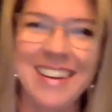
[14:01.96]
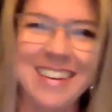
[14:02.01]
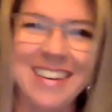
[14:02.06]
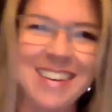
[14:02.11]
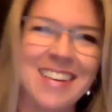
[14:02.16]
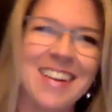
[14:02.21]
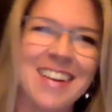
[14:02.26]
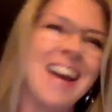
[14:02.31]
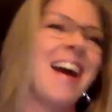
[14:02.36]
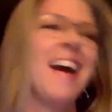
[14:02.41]

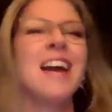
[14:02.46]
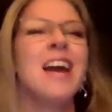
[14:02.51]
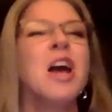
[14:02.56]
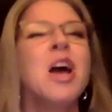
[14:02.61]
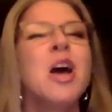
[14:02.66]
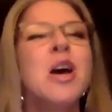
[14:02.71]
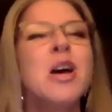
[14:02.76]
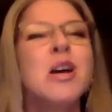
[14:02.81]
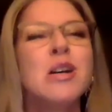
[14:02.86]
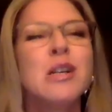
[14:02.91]
Okay.
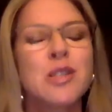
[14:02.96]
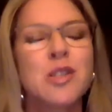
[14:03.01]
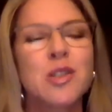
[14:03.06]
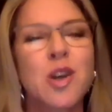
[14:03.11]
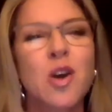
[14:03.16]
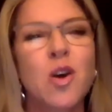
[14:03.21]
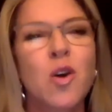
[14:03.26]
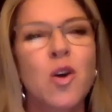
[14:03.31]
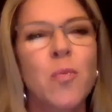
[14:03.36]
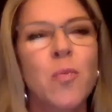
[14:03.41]

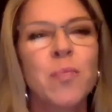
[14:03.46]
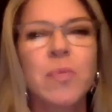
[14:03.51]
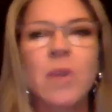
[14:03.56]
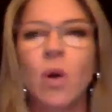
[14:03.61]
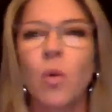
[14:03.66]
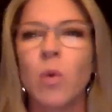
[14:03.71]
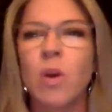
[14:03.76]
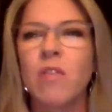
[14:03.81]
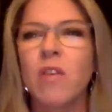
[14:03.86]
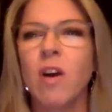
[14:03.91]
So
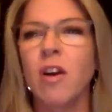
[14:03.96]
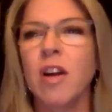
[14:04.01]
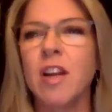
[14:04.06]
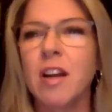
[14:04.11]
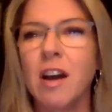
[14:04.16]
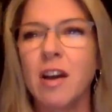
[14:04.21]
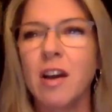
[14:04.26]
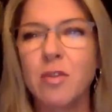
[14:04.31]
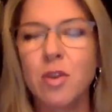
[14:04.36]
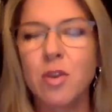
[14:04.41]
we've already
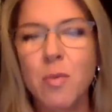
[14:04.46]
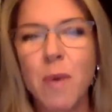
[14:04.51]
gone through the